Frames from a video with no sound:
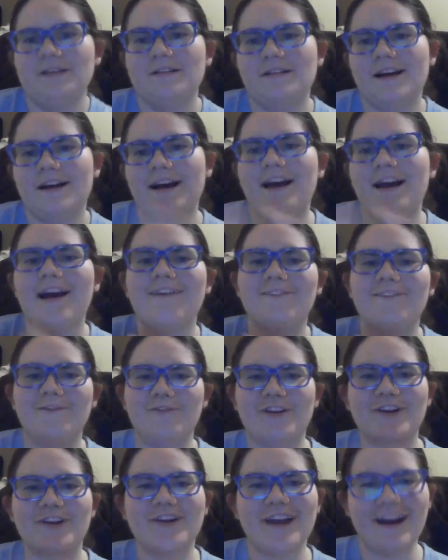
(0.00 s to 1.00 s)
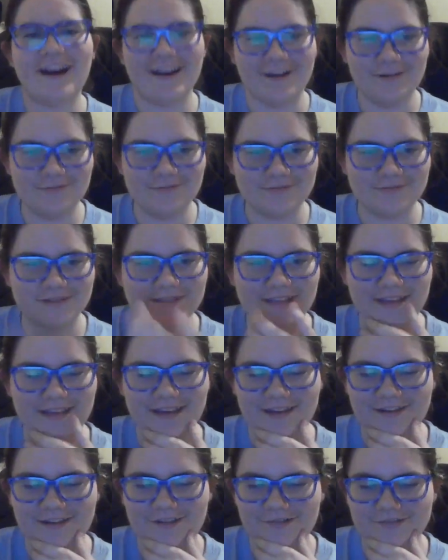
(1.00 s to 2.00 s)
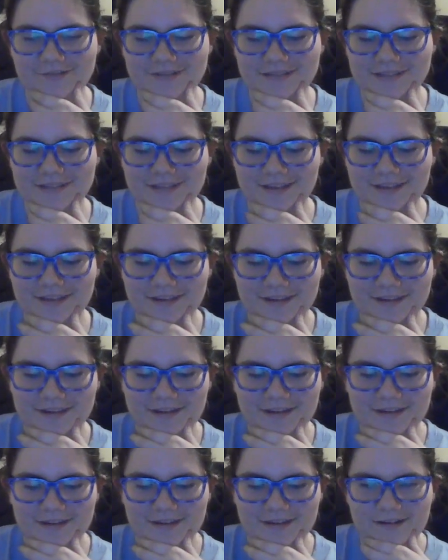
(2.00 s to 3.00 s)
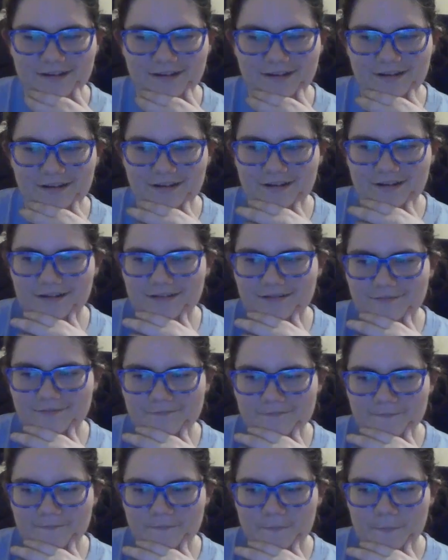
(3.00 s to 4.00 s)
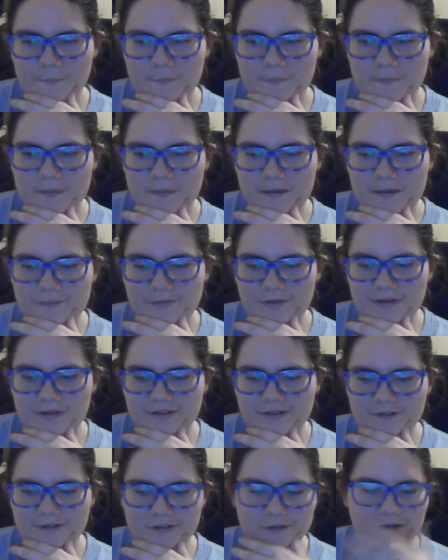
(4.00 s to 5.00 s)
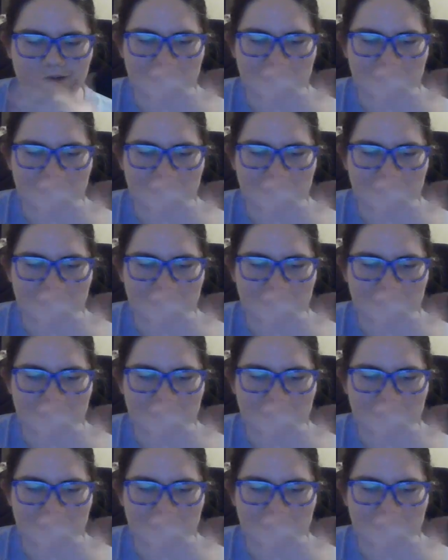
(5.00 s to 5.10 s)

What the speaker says: have very high hopes. Like, I don't see I don't know.